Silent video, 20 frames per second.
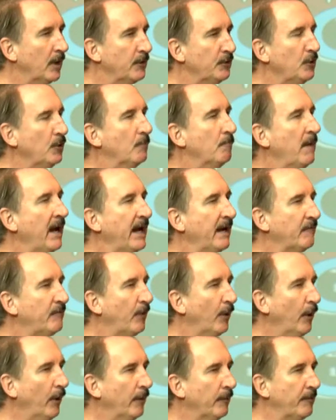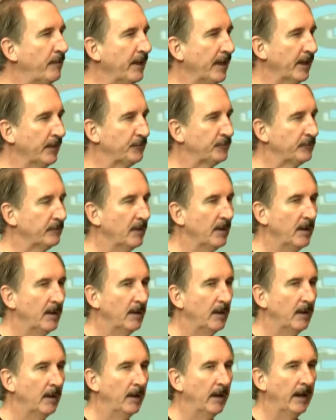you may have heard this
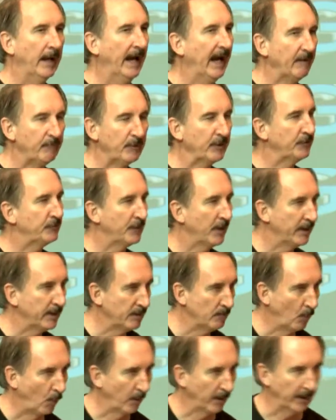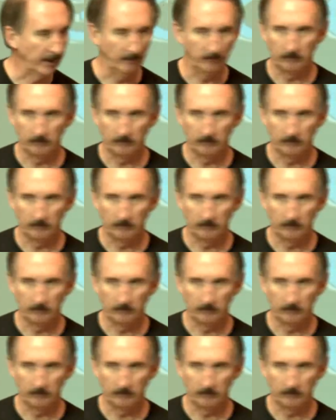every Sunday morning.